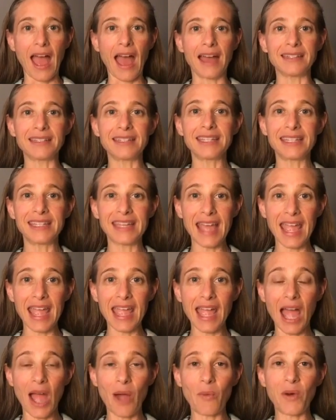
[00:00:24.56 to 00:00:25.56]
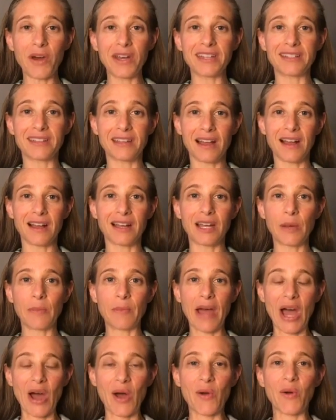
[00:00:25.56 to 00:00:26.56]
And today I want to talk
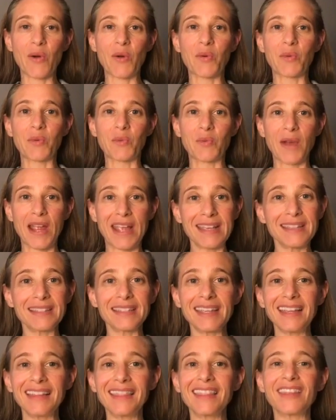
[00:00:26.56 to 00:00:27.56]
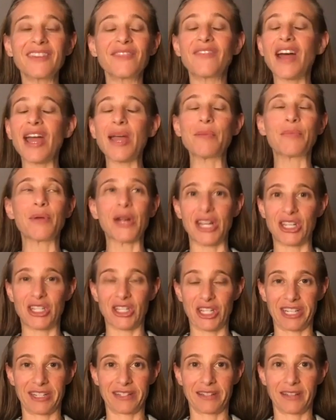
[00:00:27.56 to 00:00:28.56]
about raising the
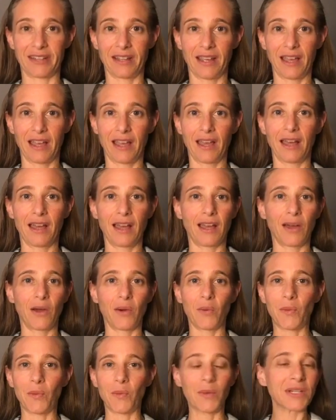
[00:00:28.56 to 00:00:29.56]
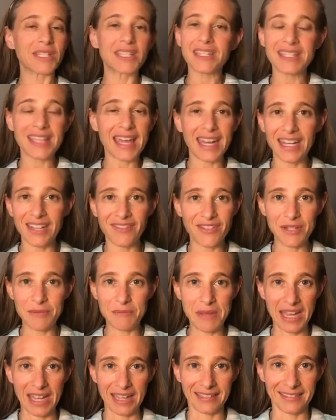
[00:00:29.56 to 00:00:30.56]
vibration. What does that
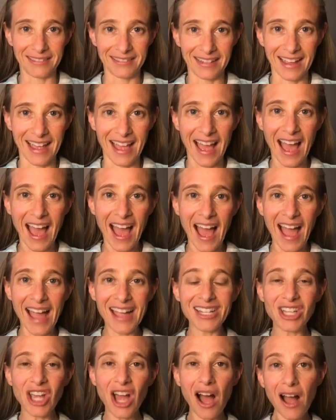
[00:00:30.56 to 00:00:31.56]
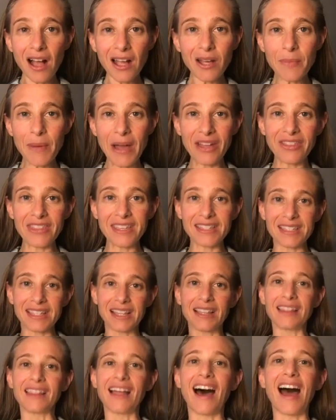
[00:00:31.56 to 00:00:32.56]
even mean? I talk about this
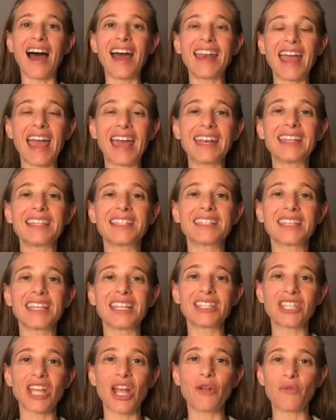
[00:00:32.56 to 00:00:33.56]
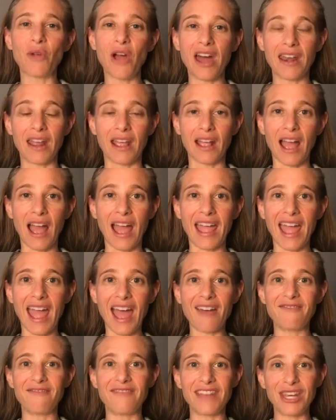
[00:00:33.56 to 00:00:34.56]
a lot, and it's ironic. I
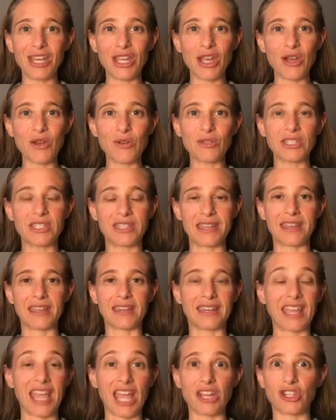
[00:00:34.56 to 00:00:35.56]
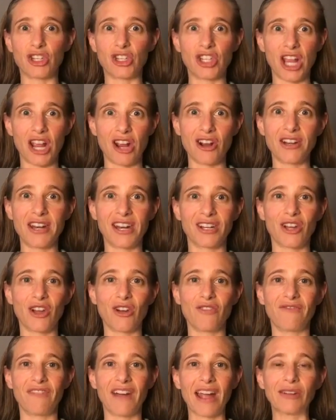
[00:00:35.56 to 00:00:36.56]
have videos that get shared and
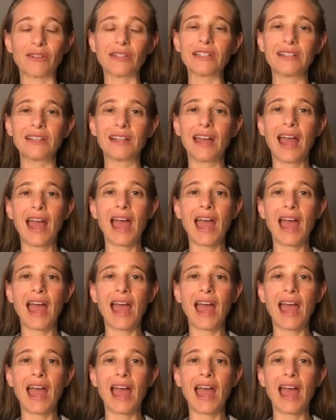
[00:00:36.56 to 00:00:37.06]
go viral,